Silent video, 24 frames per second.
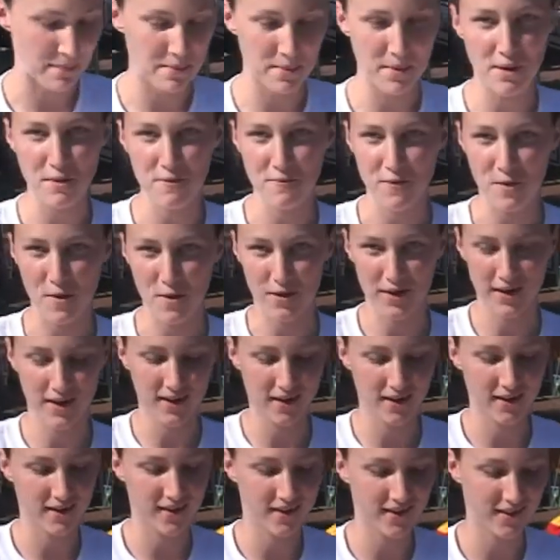refold
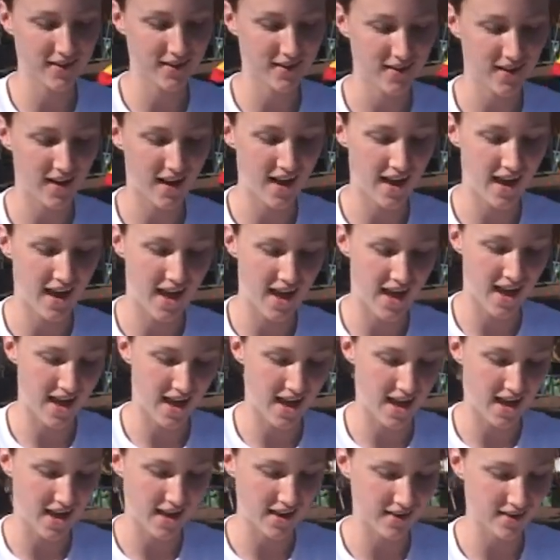it
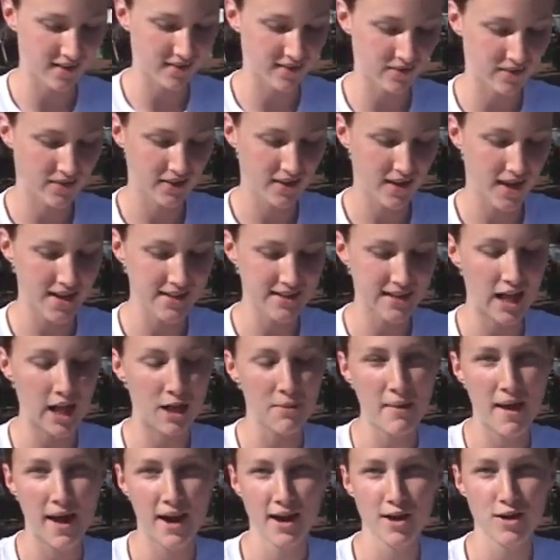and I tell
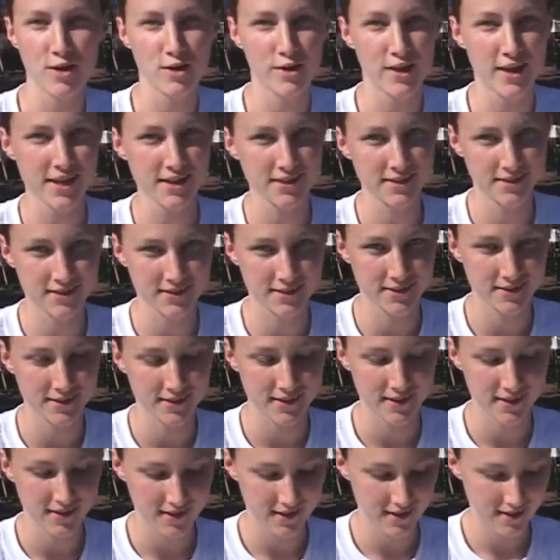them how to do this
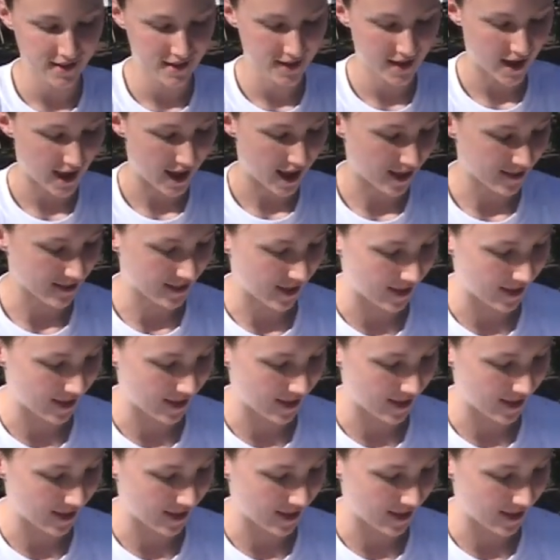and